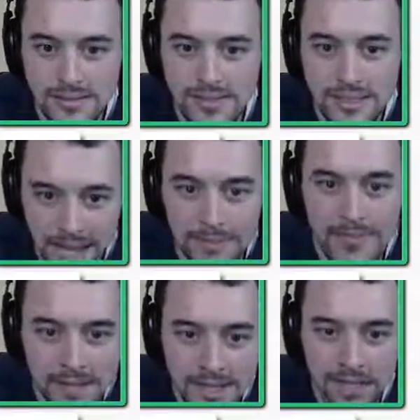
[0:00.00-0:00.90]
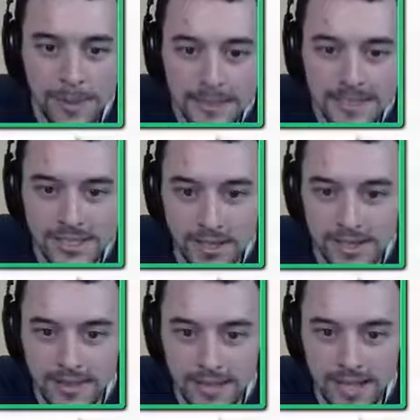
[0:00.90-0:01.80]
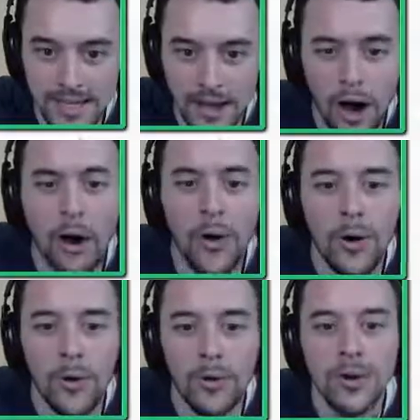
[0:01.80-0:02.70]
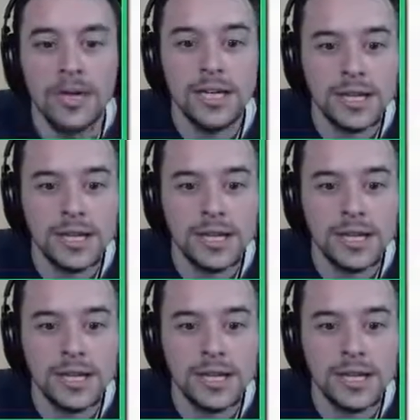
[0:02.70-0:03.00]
Yeah, they're playing this right. They're letting... Oh!